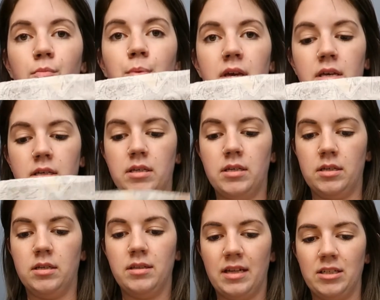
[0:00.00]
piece
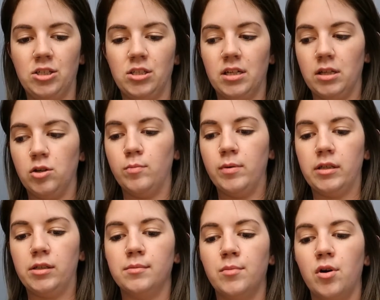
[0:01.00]
that's just a little bit
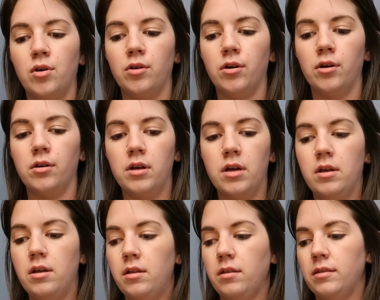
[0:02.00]
smaller
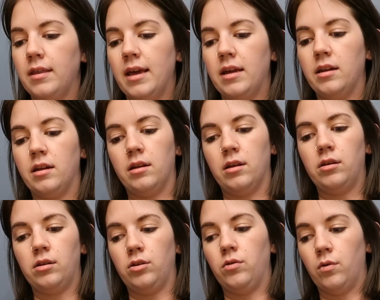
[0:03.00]
than
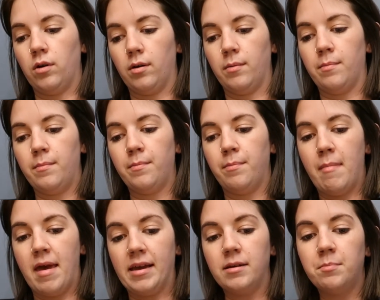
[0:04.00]
your
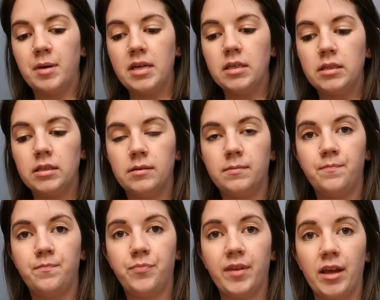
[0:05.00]
main piece,
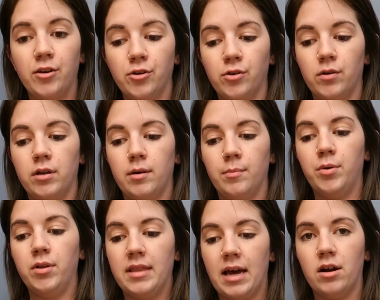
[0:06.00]
and you're gonna
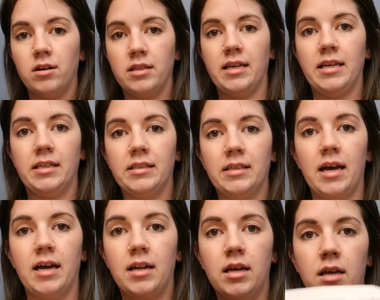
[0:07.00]
put that on the
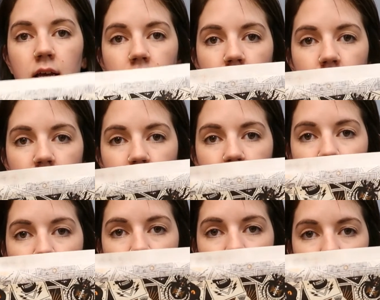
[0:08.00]
inside like
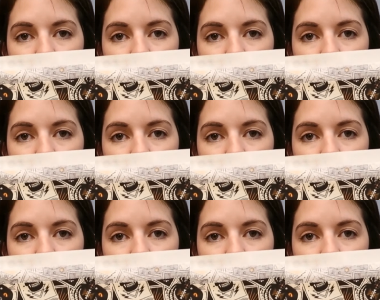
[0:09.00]
this.